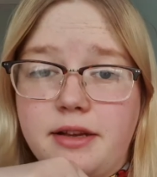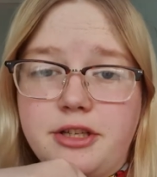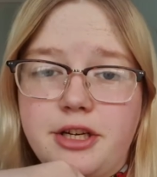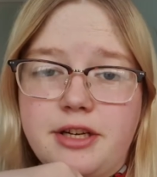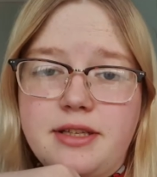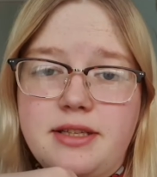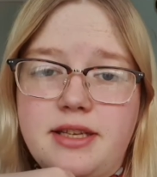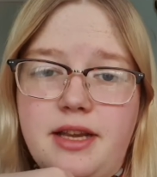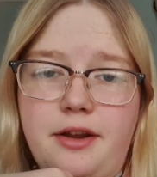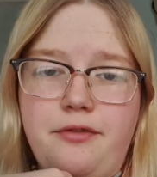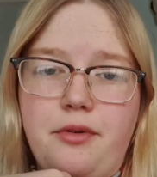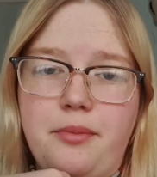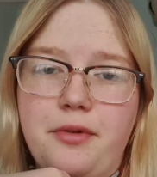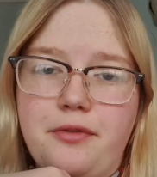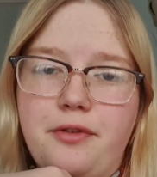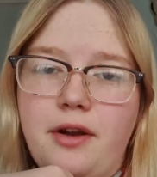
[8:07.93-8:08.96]
As you can see
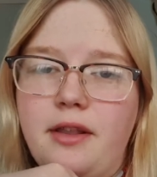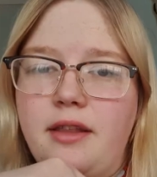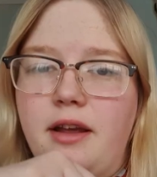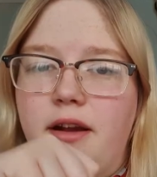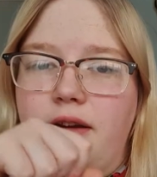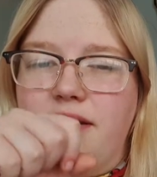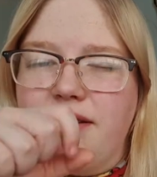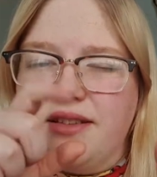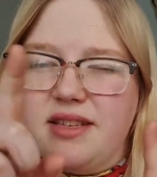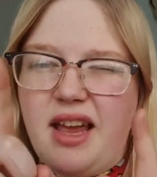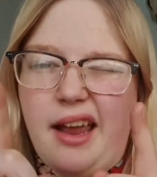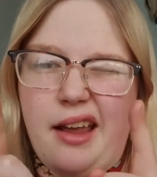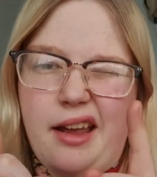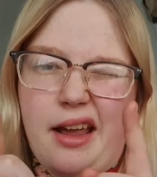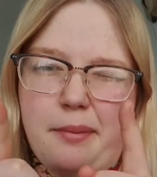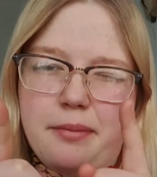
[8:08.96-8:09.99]
from the front there, it's
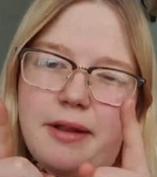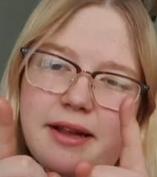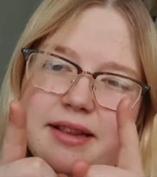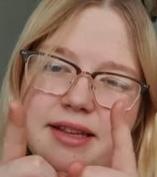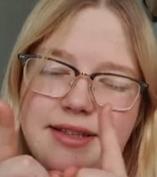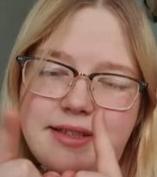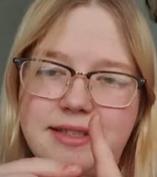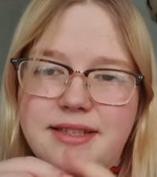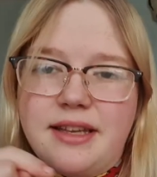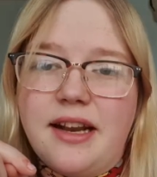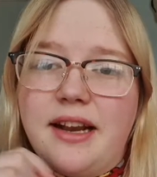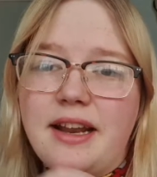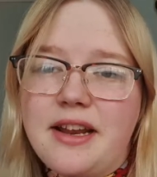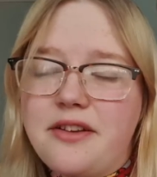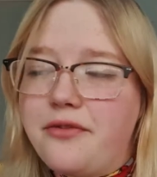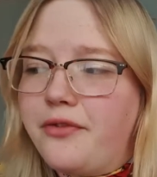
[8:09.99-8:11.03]
like a gap like this that I
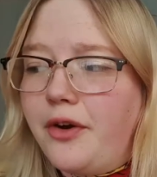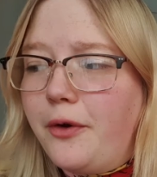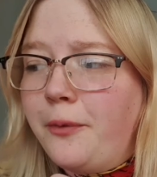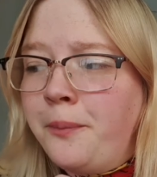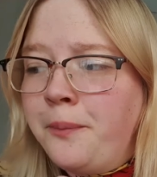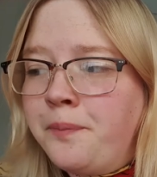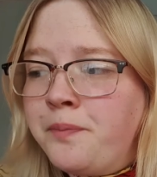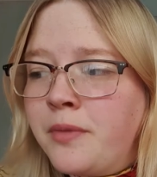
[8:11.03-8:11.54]
need to fill.